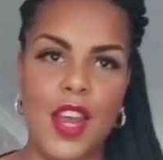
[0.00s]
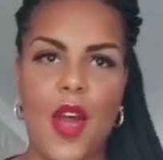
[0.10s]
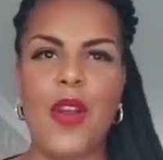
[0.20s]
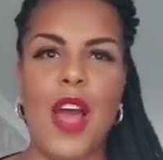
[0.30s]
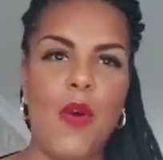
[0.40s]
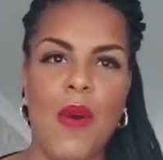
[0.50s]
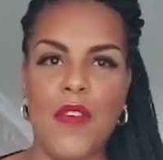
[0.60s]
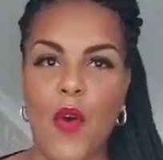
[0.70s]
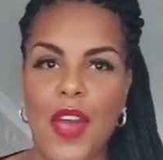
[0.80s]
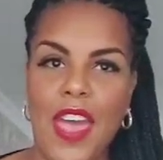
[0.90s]
you know, like,
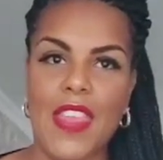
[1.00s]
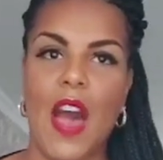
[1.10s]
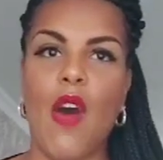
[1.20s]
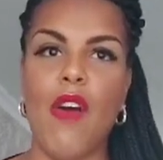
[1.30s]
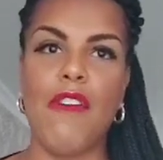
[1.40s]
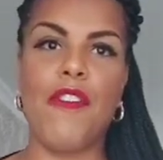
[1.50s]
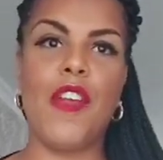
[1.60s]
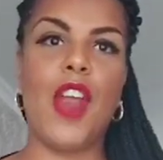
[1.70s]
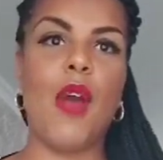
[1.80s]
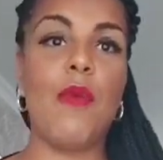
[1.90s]
oh, I've got to get that
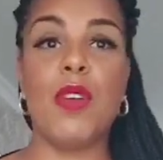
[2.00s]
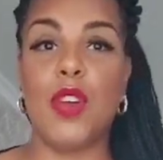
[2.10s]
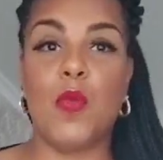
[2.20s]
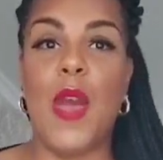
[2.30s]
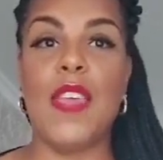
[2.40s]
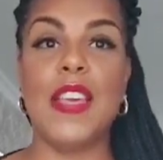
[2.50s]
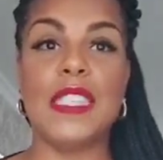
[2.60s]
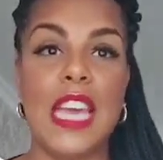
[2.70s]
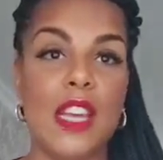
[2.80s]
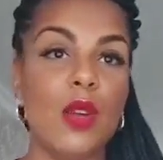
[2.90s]
off. You know, you could wear
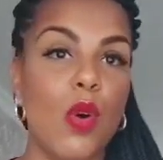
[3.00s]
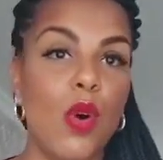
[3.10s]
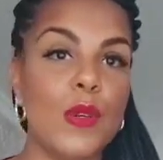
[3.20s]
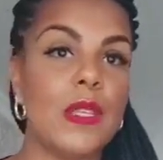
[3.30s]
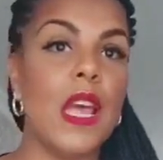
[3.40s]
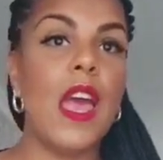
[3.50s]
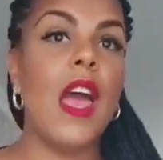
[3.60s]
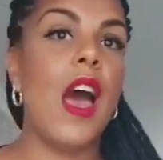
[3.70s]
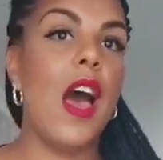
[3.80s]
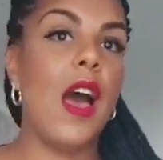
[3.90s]
this indoors.
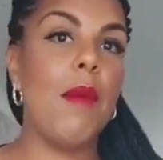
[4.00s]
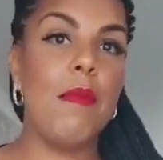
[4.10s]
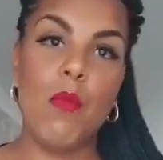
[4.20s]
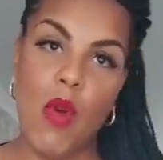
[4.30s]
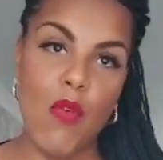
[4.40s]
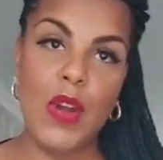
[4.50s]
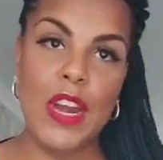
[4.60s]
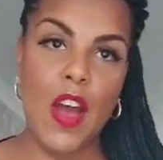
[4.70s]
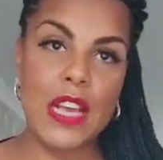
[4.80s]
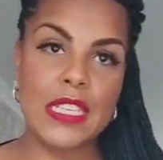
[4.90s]
We're
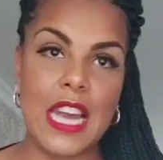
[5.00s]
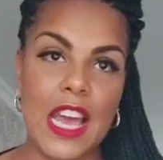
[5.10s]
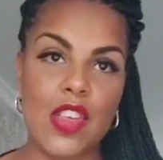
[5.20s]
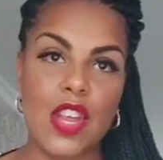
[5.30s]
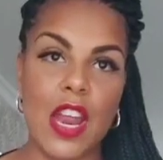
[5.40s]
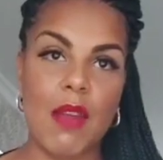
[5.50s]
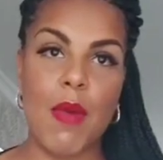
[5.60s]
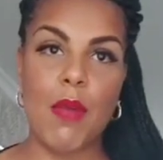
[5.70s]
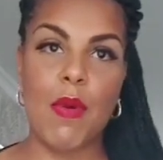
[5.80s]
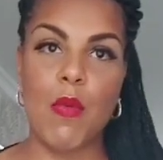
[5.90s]
all in isolation at
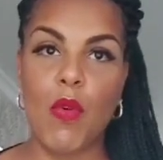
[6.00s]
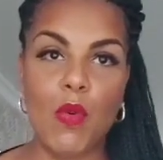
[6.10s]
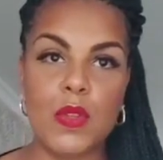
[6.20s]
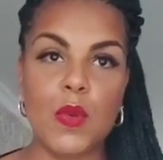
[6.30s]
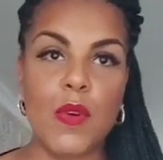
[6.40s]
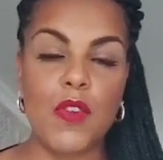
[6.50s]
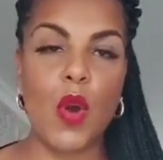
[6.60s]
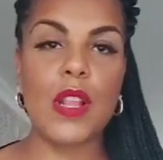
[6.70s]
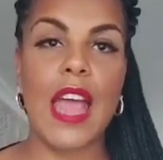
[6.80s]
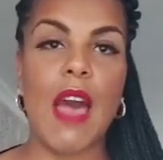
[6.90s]
the moment. We're all sort
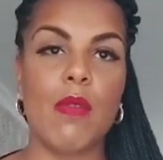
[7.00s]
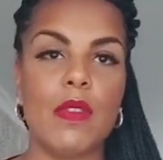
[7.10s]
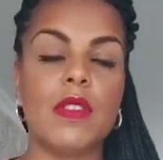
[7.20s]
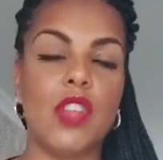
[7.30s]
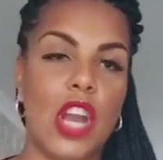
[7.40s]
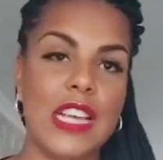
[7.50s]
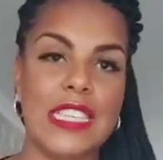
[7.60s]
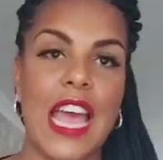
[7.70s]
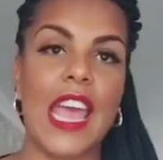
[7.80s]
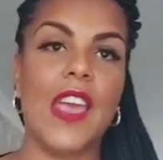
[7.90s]
of locked down, shall
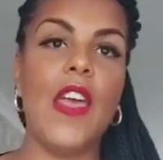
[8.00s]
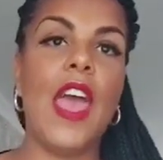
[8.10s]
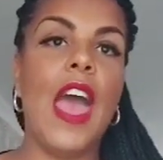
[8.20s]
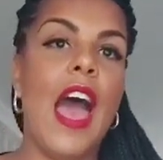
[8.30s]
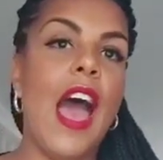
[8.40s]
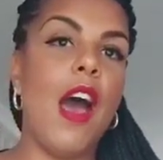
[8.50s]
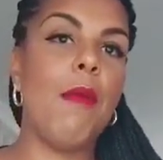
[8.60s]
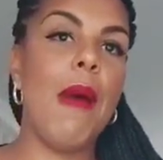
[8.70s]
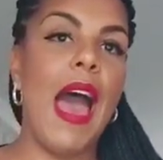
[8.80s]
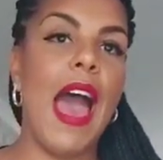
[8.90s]
I say.
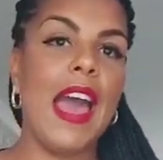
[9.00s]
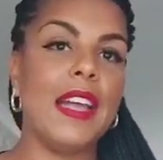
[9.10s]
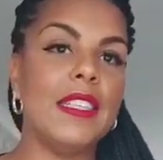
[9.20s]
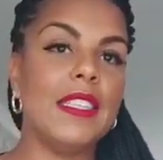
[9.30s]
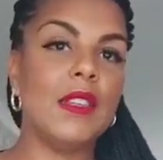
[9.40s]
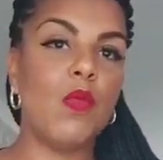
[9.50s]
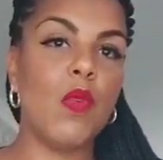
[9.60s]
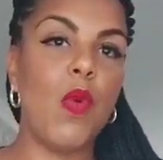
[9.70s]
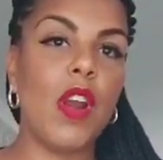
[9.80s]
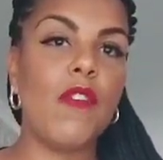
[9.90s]
And
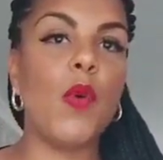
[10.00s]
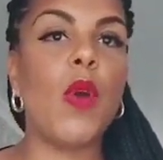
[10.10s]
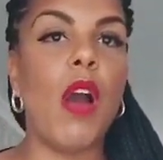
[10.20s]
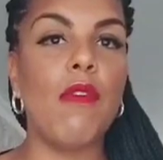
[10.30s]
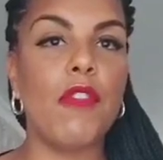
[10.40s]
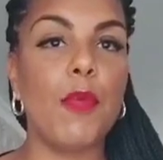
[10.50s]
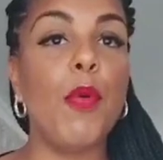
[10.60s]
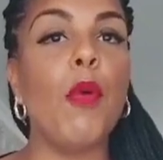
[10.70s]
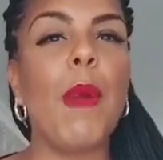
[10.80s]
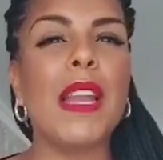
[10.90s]
we want to feel
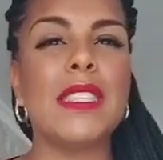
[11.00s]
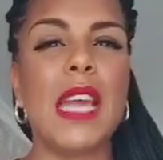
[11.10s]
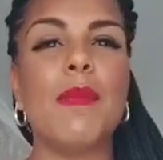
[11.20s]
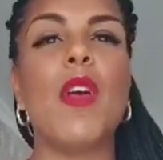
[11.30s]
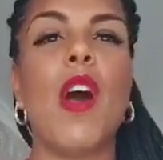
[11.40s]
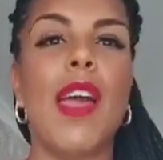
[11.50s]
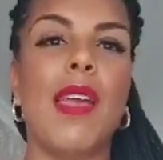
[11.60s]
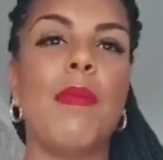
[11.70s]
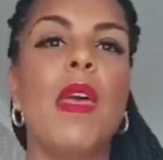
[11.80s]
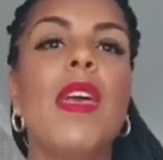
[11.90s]
comfortable. But at the same
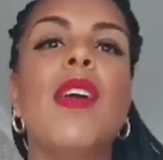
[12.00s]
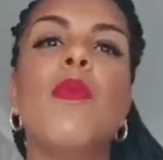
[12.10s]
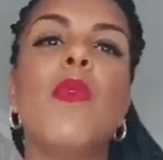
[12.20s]
time,